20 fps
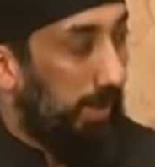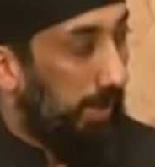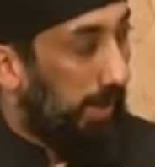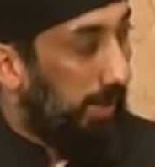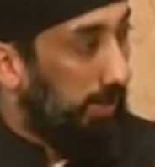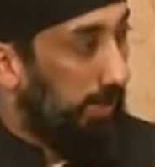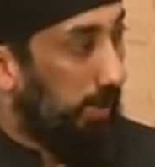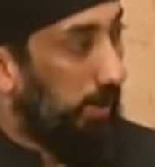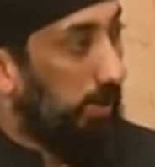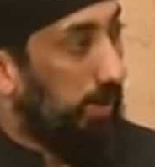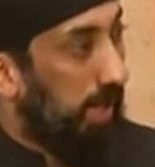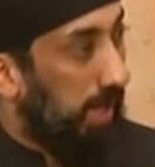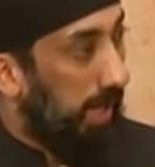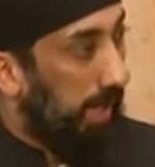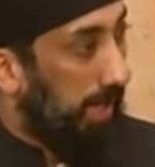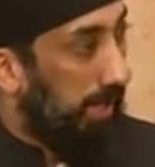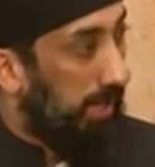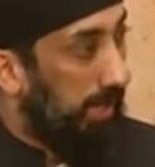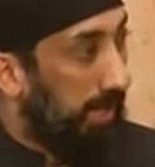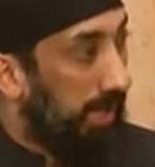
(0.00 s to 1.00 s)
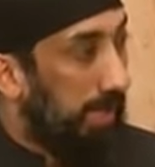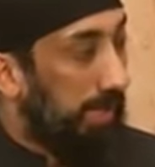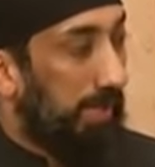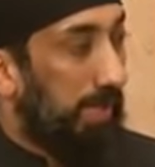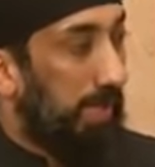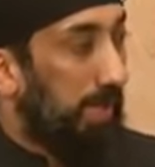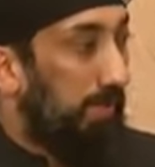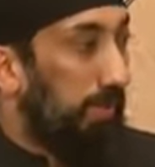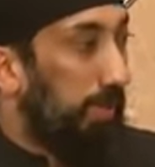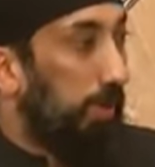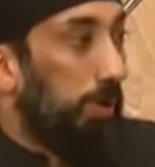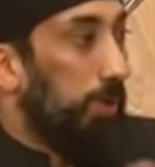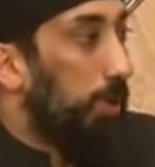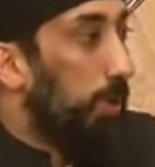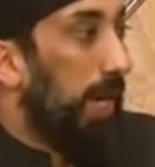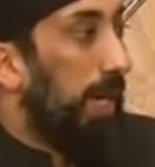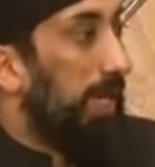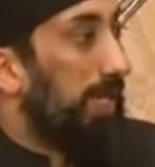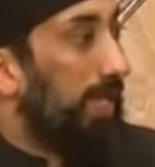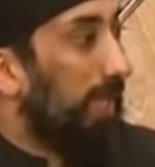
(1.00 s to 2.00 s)
Allah is so kind, that even though
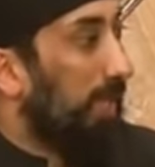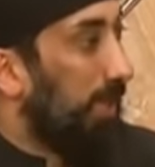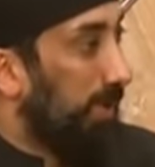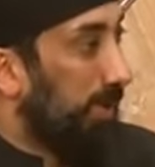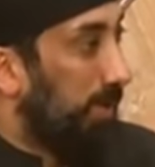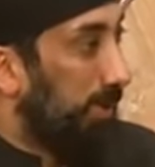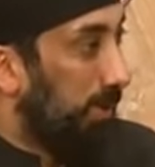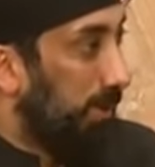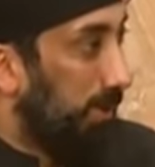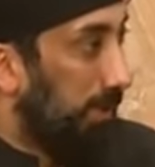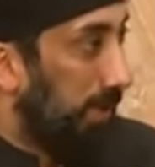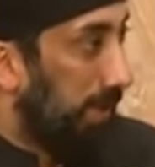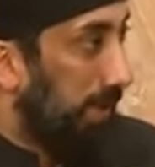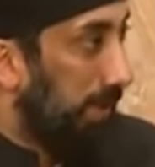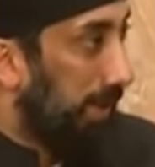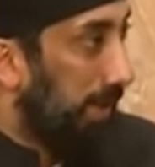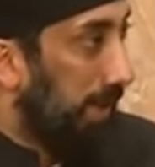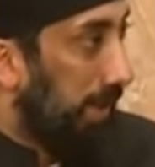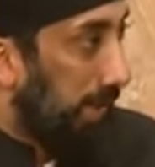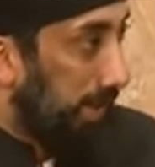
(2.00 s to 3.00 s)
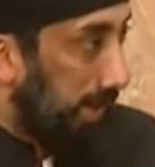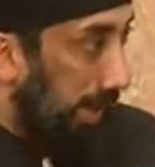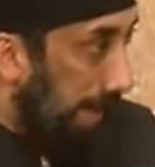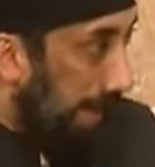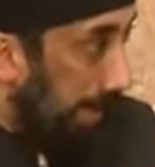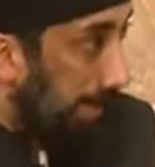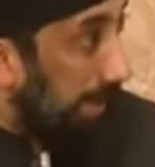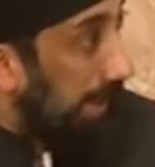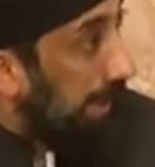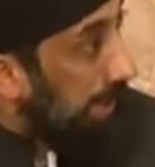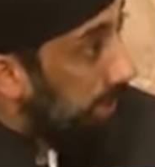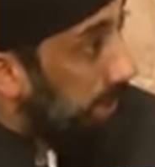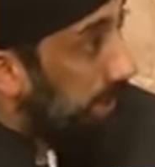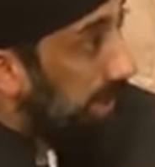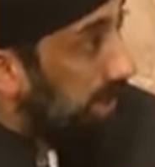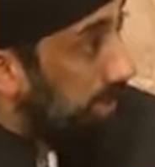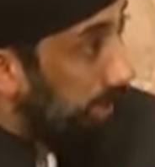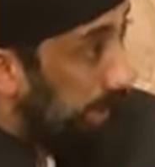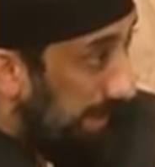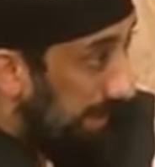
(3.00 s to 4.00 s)
you had nothing to do with it, that they
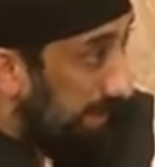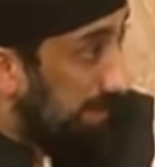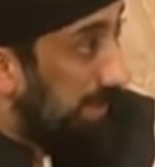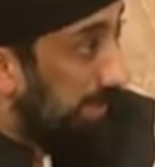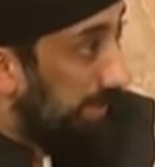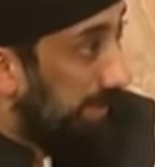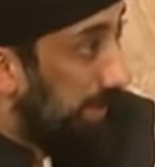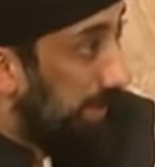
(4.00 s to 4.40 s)
changed because of